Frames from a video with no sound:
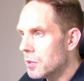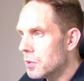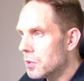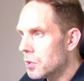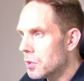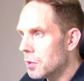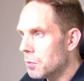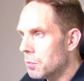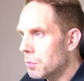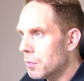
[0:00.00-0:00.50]

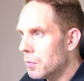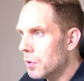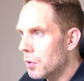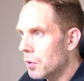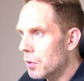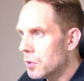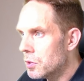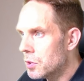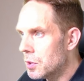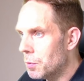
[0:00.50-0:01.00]
some
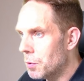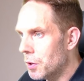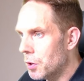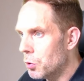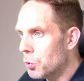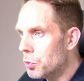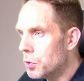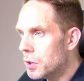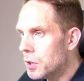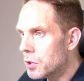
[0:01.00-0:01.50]

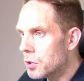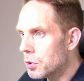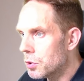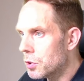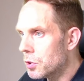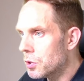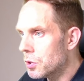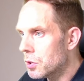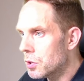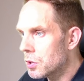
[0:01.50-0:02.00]
CPU
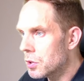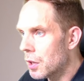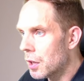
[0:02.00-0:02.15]
resources.